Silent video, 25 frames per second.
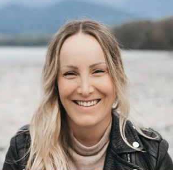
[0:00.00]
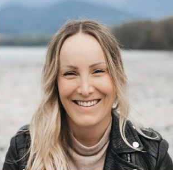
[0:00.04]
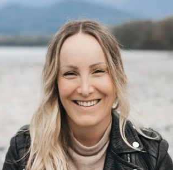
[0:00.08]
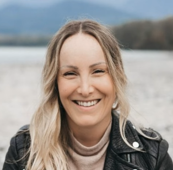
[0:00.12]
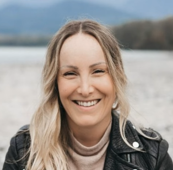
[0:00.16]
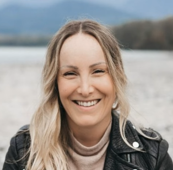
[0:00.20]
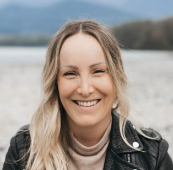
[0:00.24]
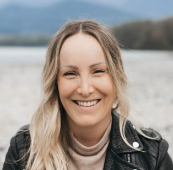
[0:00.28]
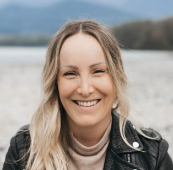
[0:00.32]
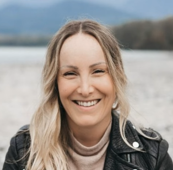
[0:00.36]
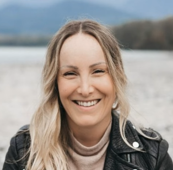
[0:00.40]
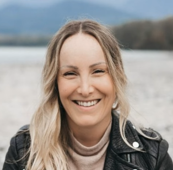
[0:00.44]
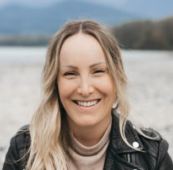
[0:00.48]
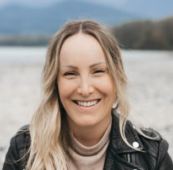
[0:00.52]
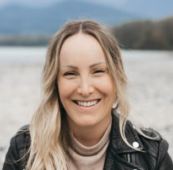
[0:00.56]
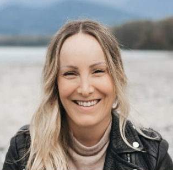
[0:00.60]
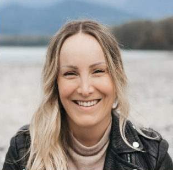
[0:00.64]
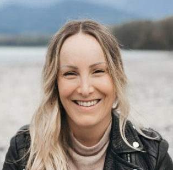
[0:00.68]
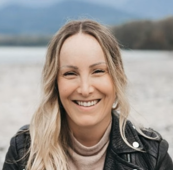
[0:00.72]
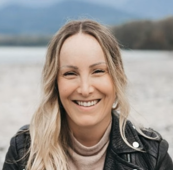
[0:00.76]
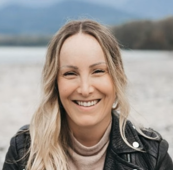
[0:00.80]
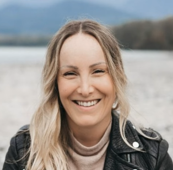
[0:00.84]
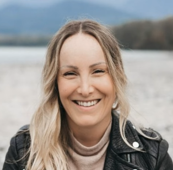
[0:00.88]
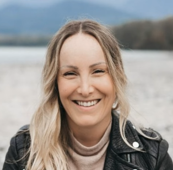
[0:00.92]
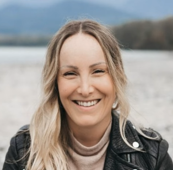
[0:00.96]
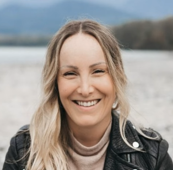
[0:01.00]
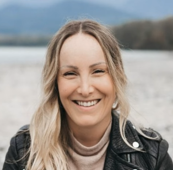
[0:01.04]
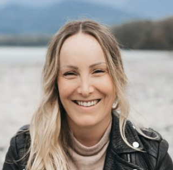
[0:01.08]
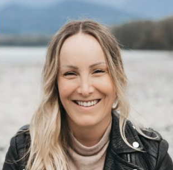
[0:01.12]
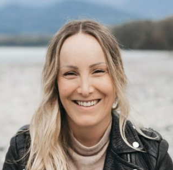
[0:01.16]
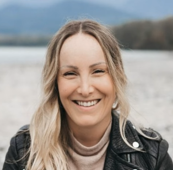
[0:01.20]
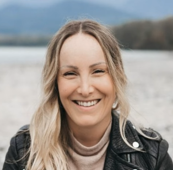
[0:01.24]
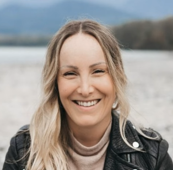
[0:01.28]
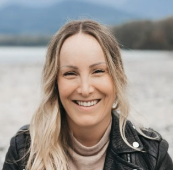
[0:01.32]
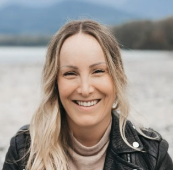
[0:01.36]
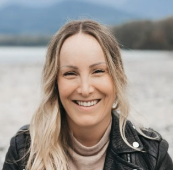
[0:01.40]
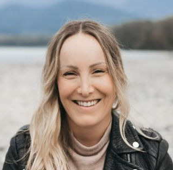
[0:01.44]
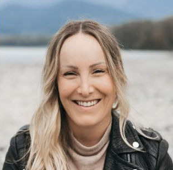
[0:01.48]

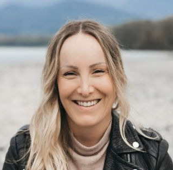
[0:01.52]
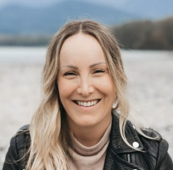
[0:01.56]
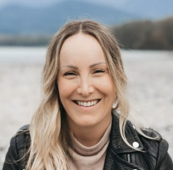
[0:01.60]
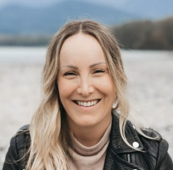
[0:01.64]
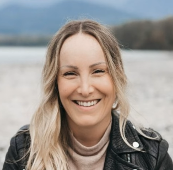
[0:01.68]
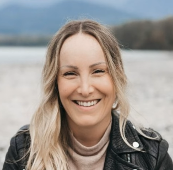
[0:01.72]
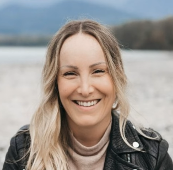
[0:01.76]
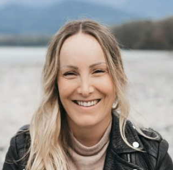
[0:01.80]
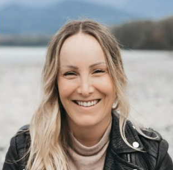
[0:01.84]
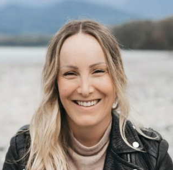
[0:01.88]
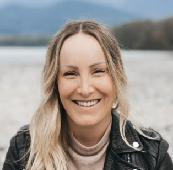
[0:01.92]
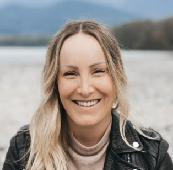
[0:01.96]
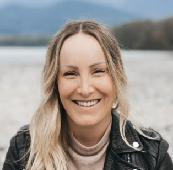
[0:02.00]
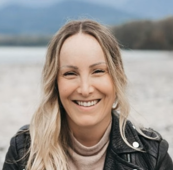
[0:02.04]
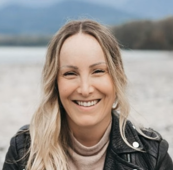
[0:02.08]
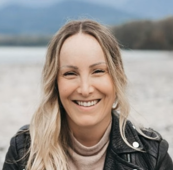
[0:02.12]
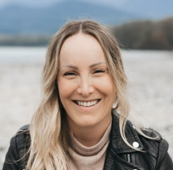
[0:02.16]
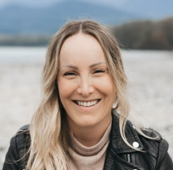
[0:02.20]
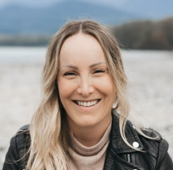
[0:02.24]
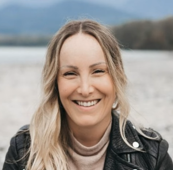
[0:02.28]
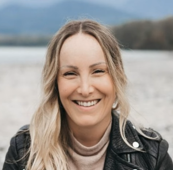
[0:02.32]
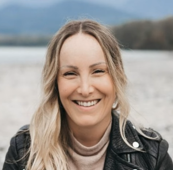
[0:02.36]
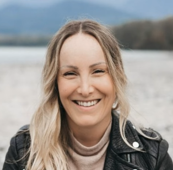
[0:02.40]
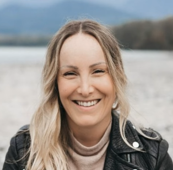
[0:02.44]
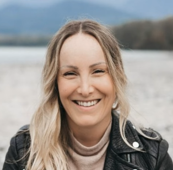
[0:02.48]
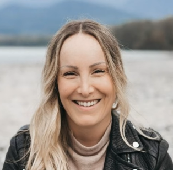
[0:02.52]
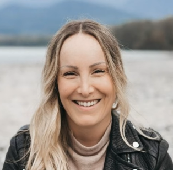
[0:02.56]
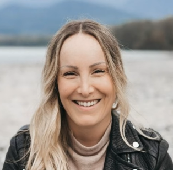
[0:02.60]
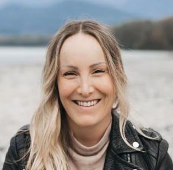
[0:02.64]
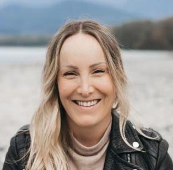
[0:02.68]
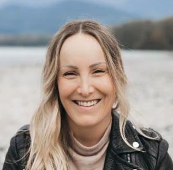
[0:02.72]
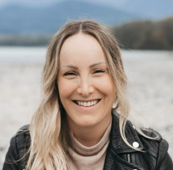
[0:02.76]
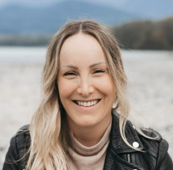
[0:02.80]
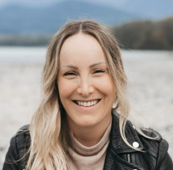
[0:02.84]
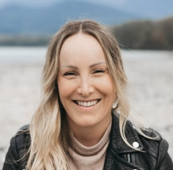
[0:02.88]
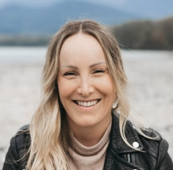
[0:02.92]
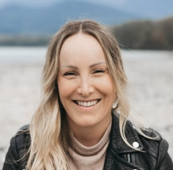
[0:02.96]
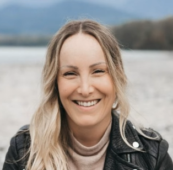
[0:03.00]

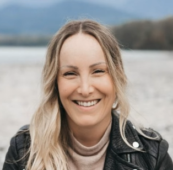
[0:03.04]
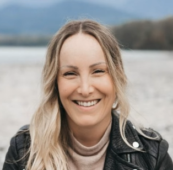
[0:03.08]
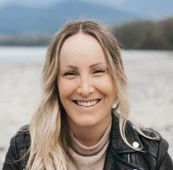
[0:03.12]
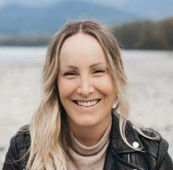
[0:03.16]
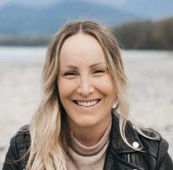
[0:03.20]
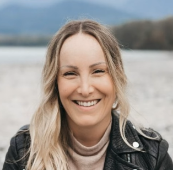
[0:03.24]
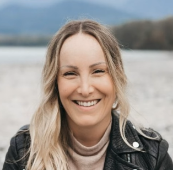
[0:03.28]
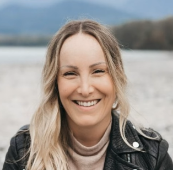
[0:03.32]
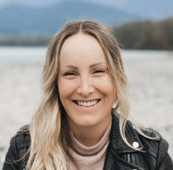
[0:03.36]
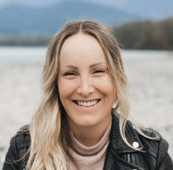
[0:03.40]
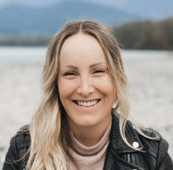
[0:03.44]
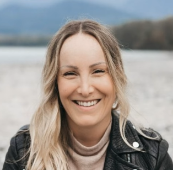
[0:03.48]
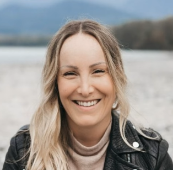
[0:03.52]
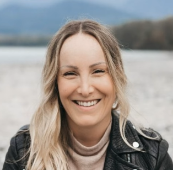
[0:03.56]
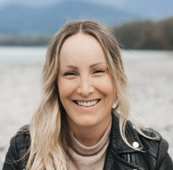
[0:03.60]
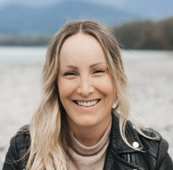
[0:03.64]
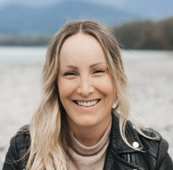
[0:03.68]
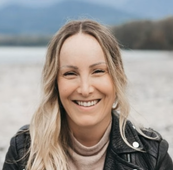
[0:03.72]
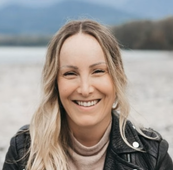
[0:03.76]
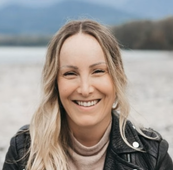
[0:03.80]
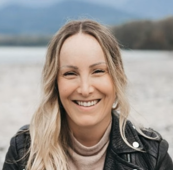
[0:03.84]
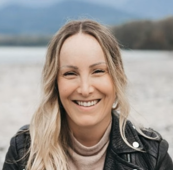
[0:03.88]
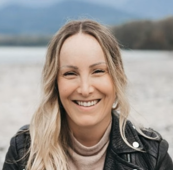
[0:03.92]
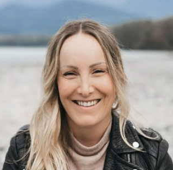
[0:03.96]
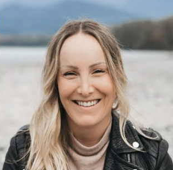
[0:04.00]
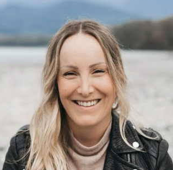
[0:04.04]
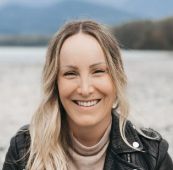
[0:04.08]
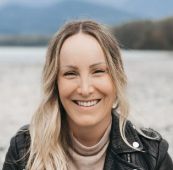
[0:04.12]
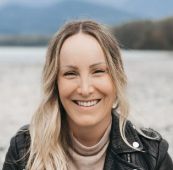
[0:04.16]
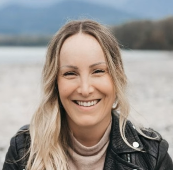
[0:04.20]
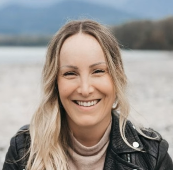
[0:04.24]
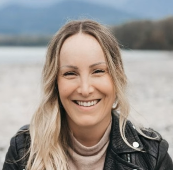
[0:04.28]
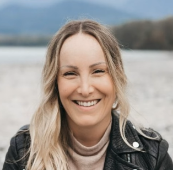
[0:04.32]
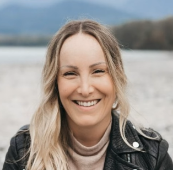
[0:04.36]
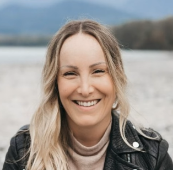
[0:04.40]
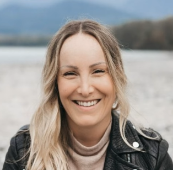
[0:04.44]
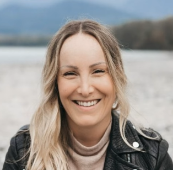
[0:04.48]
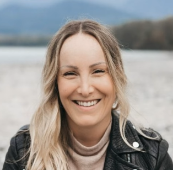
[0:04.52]

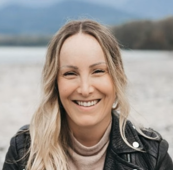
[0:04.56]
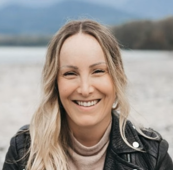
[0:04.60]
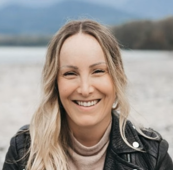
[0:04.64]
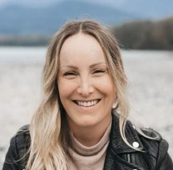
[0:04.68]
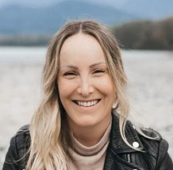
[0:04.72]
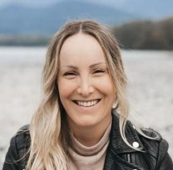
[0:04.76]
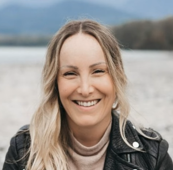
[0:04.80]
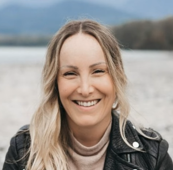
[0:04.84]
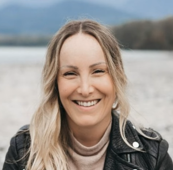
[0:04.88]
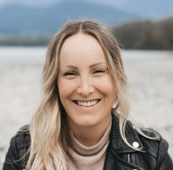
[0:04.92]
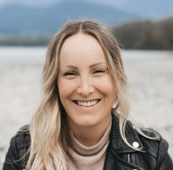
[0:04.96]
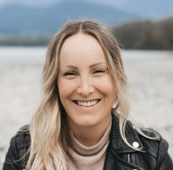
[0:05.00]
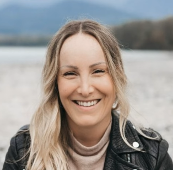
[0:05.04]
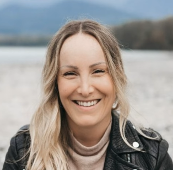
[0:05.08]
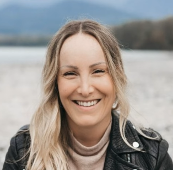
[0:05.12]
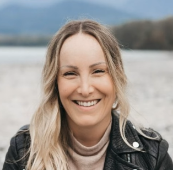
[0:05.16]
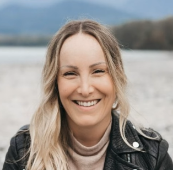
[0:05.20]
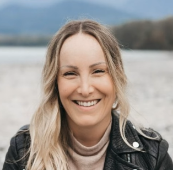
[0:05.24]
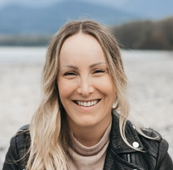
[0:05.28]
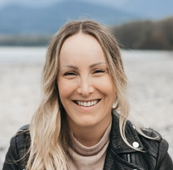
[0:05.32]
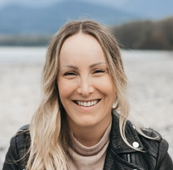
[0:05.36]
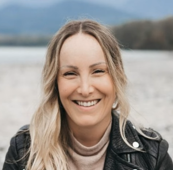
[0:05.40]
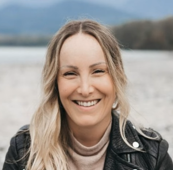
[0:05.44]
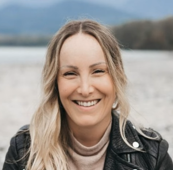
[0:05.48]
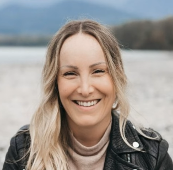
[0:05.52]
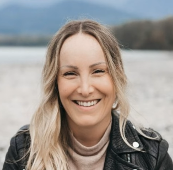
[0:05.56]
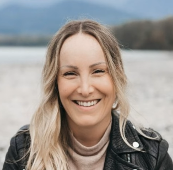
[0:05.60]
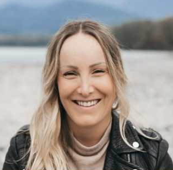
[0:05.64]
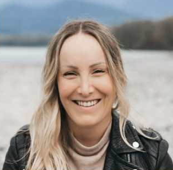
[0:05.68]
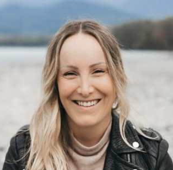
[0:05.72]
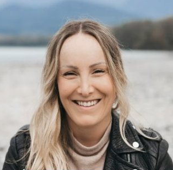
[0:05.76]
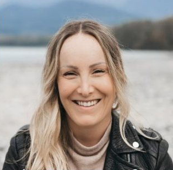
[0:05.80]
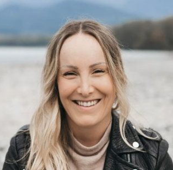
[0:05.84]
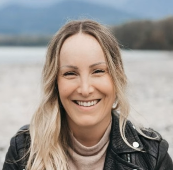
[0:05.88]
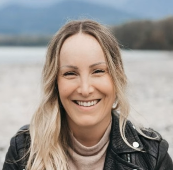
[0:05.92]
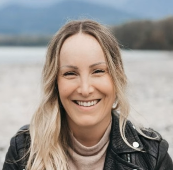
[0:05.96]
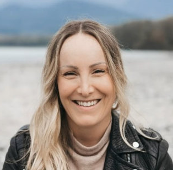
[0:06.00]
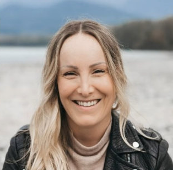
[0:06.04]

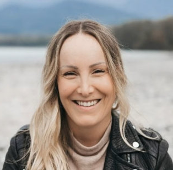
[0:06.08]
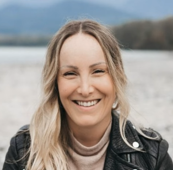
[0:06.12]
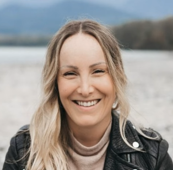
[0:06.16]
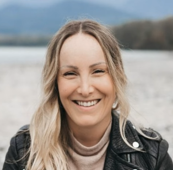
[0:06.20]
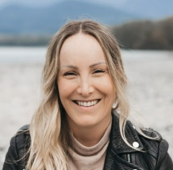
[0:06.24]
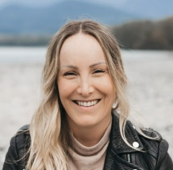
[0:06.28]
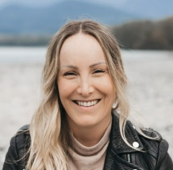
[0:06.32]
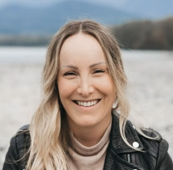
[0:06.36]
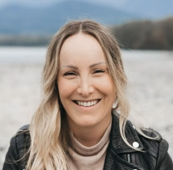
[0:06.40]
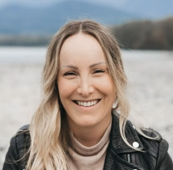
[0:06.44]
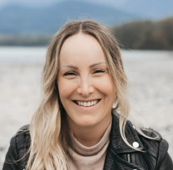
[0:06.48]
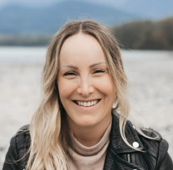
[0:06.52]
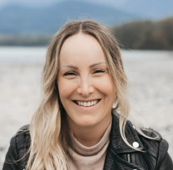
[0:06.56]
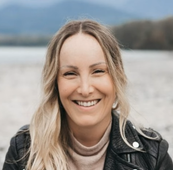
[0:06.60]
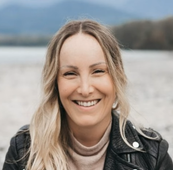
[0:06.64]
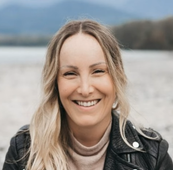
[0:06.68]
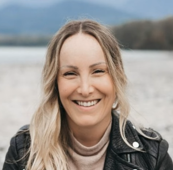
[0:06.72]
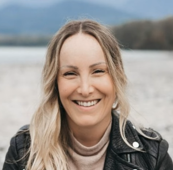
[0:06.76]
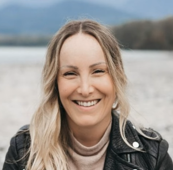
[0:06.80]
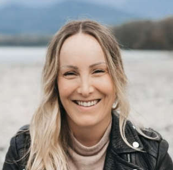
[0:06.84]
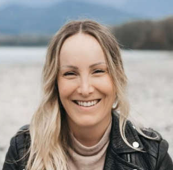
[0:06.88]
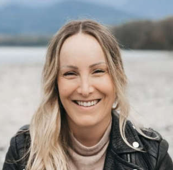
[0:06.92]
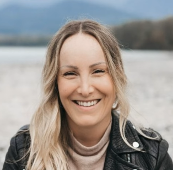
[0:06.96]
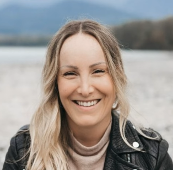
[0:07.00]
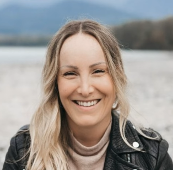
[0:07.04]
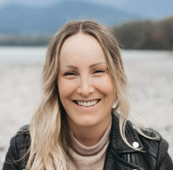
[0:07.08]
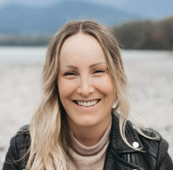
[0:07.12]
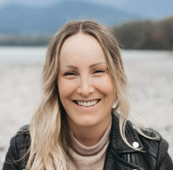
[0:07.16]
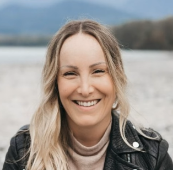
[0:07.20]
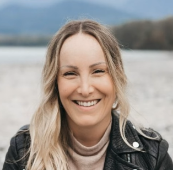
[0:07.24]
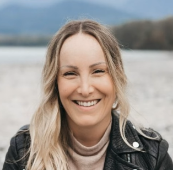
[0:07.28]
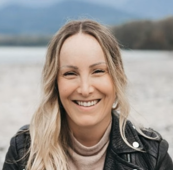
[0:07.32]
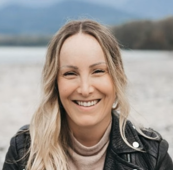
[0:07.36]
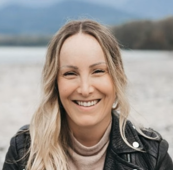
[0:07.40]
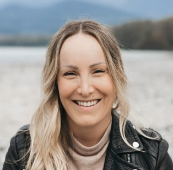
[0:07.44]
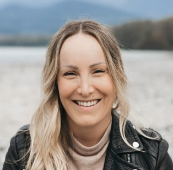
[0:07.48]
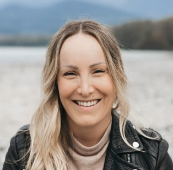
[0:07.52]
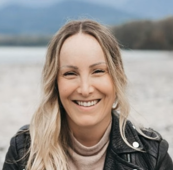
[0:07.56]

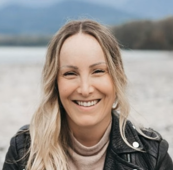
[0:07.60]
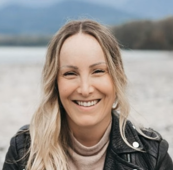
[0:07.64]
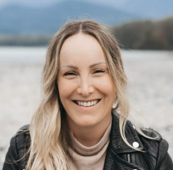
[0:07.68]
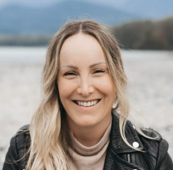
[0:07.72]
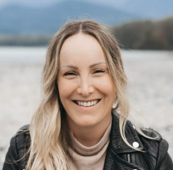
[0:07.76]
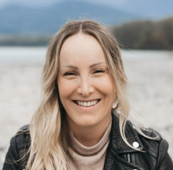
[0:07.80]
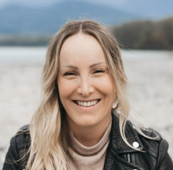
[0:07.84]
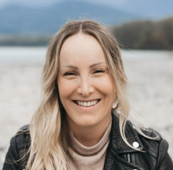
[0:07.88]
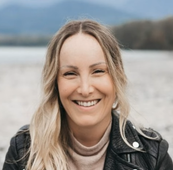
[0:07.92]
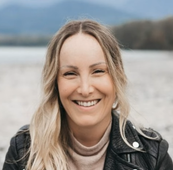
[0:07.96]
This is a still picture; no speech is visible.